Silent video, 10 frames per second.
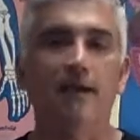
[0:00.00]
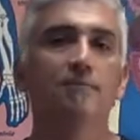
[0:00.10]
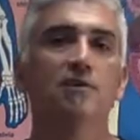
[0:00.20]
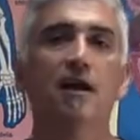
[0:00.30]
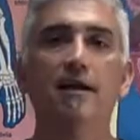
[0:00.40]
I'm
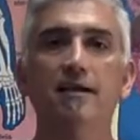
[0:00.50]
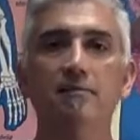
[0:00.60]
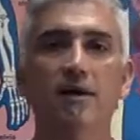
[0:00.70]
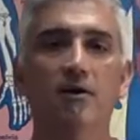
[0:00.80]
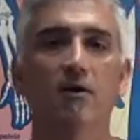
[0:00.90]
talking
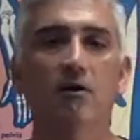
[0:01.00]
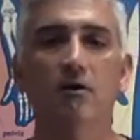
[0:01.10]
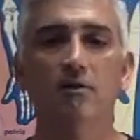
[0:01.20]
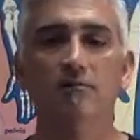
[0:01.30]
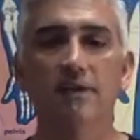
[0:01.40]
about
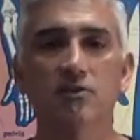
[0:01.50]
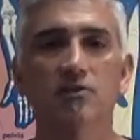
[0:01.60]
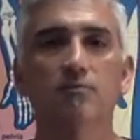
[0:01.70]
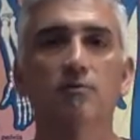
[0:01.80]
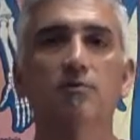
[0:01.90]
all the
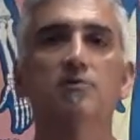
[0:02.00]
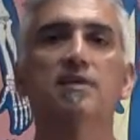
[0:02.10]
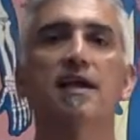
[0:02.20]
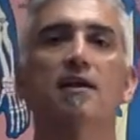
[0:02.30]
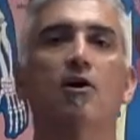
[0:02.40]
vegetables
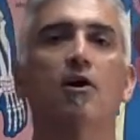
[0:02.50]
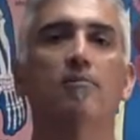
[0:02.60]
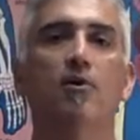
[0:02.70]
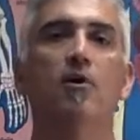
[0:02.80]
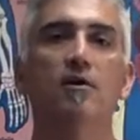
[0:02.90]
that are
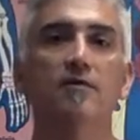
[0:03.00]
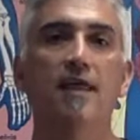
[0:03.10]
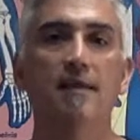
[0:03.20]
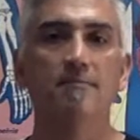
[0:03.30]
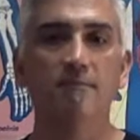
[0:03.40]
part of that